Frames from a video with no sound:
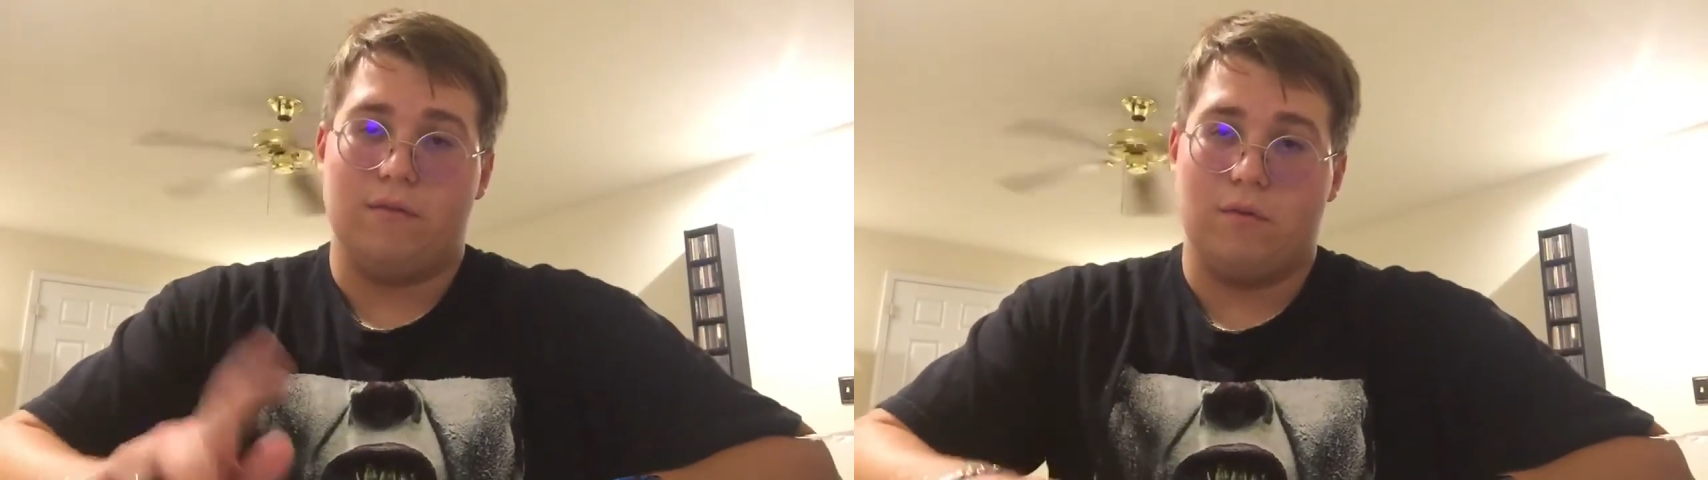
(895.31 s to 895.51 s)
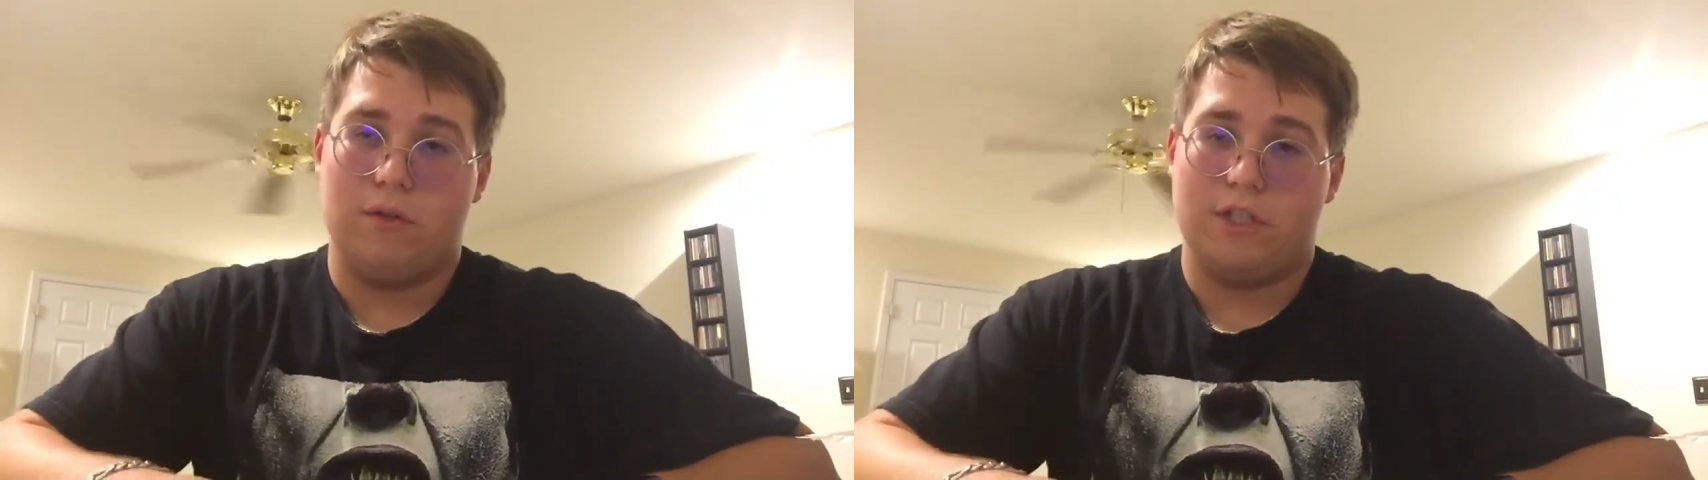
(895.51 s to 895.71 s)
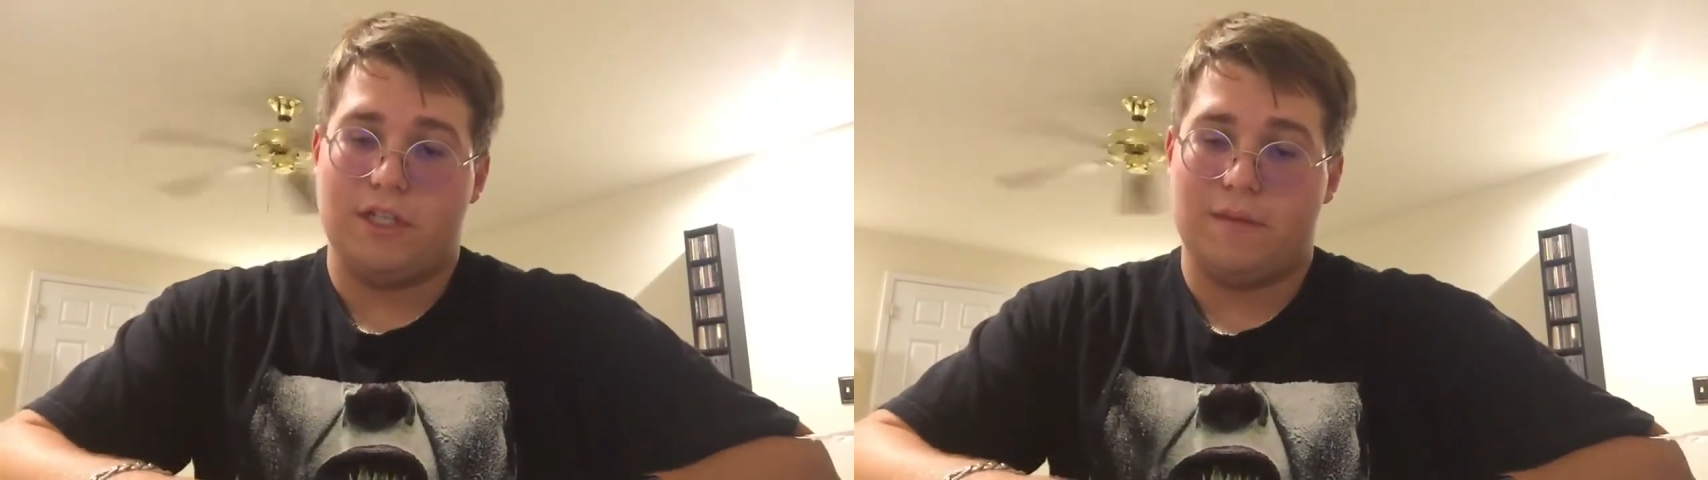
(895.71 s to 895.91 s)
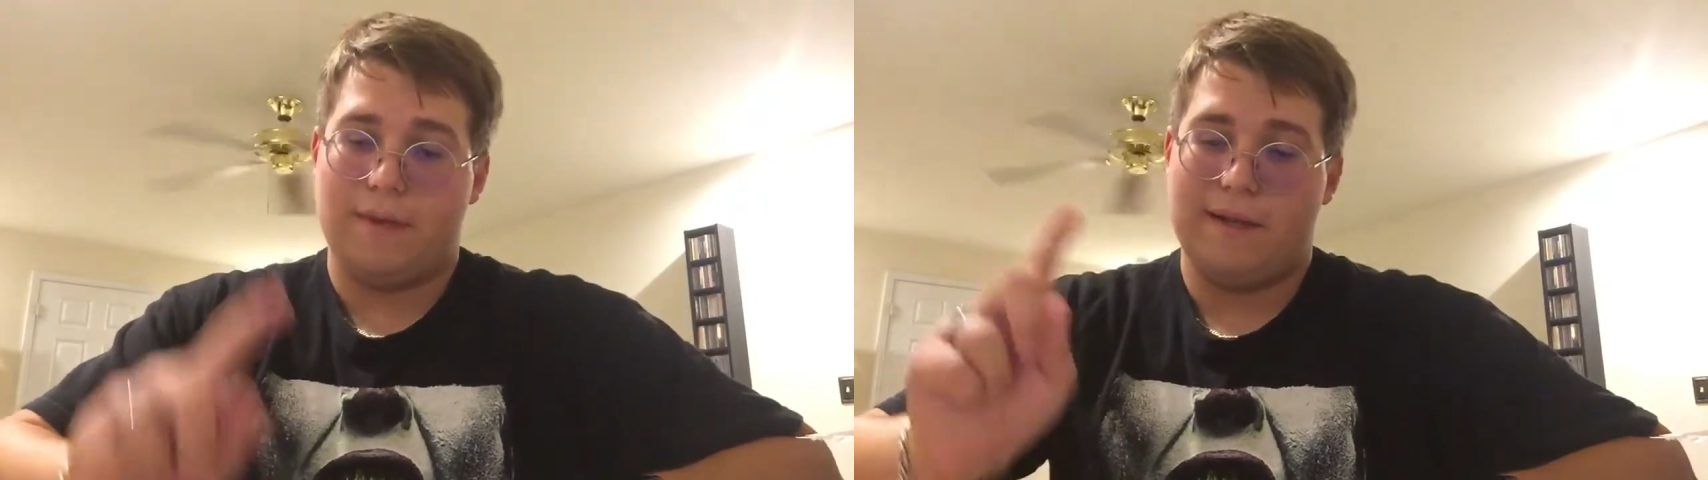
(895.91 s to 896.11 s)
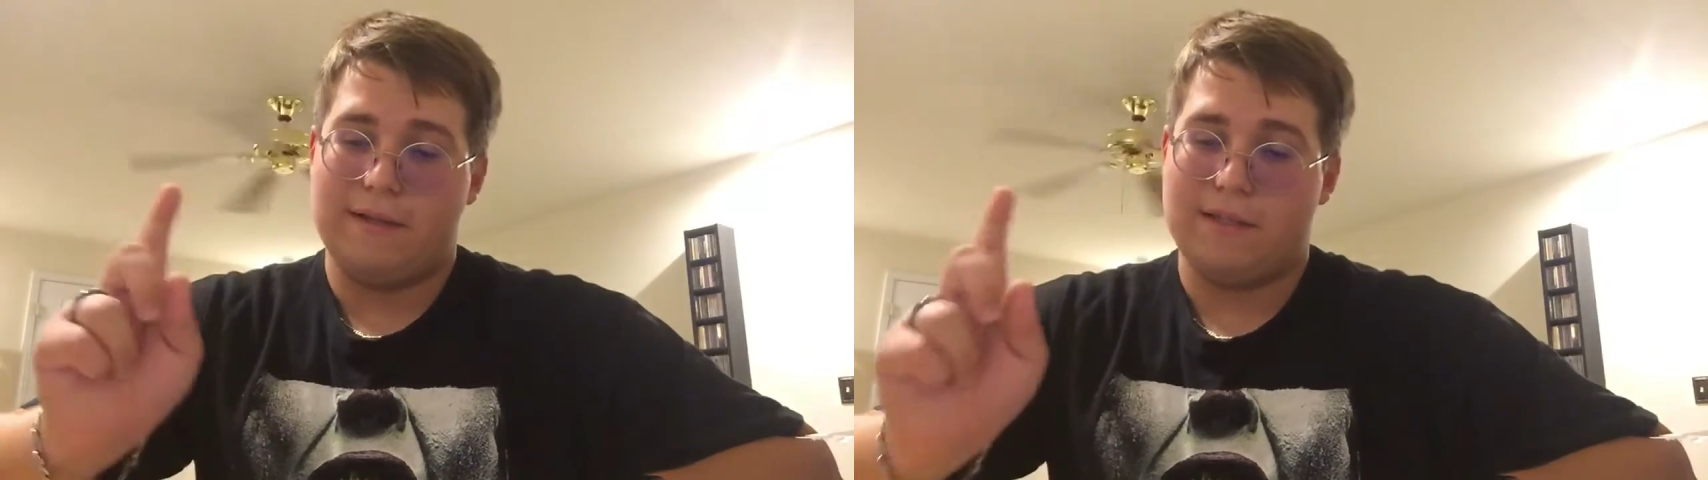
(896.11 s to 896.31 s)
Rorschach
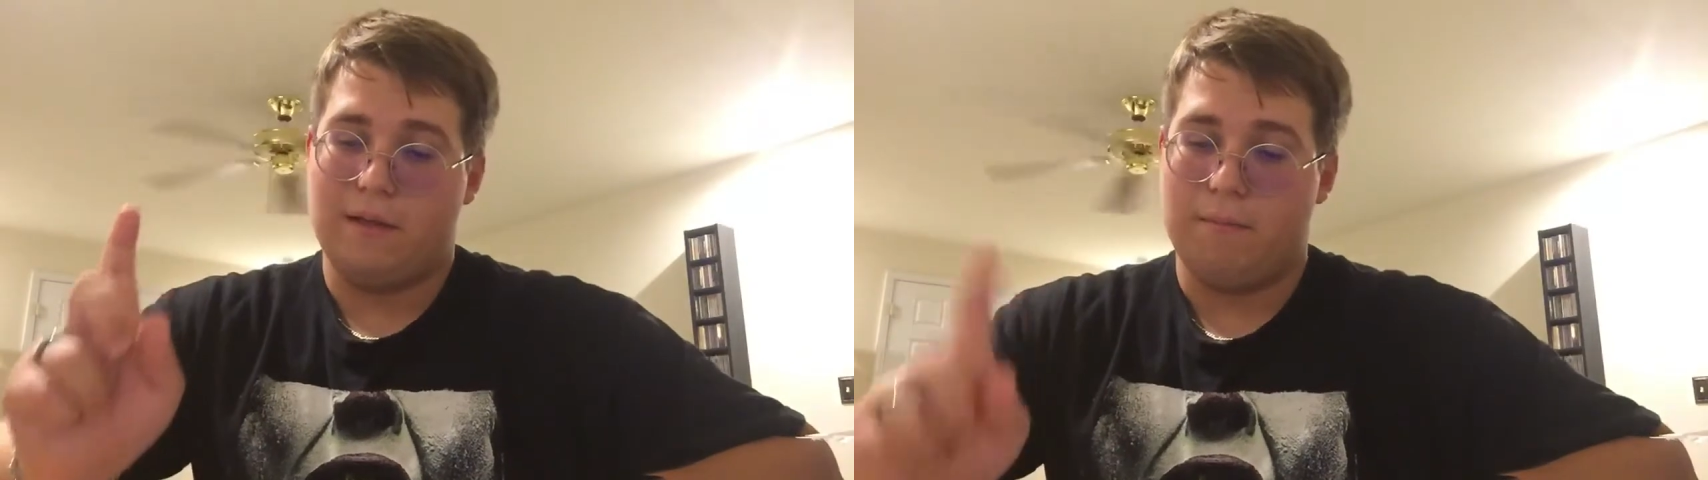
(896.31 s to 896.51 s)
mask,